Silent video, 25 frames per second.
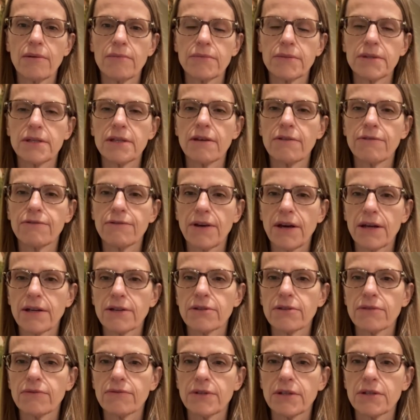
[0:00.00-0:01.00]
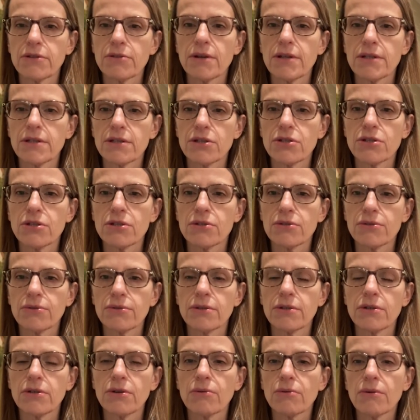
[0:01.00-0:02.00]
the effect of the transition to the
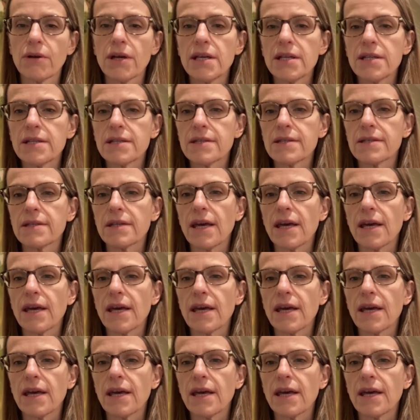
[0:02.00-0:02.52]
new rates